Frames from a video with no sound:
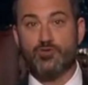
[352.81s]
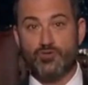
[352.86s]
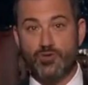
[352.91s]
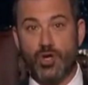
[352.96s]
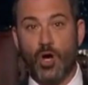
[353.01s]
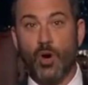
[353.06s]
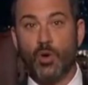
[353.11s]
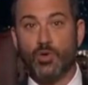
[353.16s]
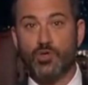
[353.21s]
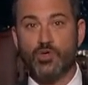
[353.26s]
you
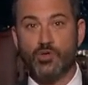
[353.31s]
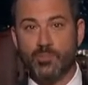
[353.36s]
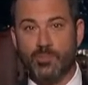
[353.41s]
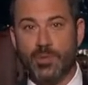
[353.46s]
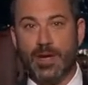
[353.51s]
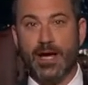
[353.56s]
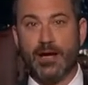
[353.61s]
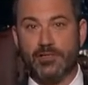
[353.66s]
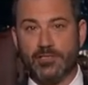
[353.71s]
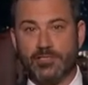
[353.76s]
know you
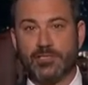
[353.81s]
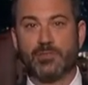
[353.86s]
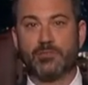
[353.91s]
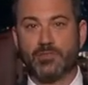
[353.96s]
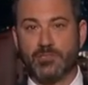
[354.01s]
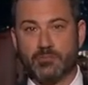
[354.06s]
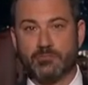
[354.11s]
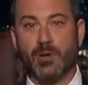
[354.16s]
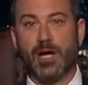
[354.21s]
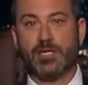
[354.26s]
bear
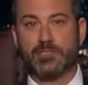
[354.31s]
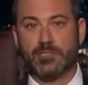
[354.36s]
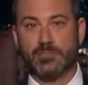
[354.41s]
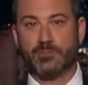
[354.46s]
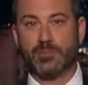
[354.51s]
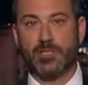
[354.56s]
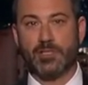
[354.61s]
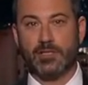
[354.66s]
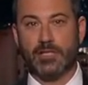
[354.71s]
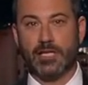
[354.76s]
some
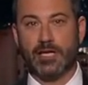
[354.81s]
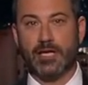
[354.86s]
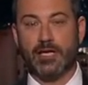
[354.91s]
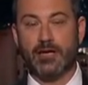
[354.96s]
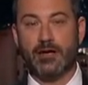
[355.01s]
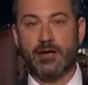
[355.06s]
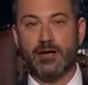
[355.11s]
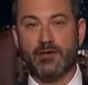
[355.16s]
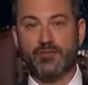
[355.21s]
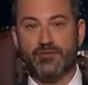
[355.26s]

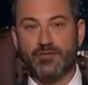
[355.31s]
responsibility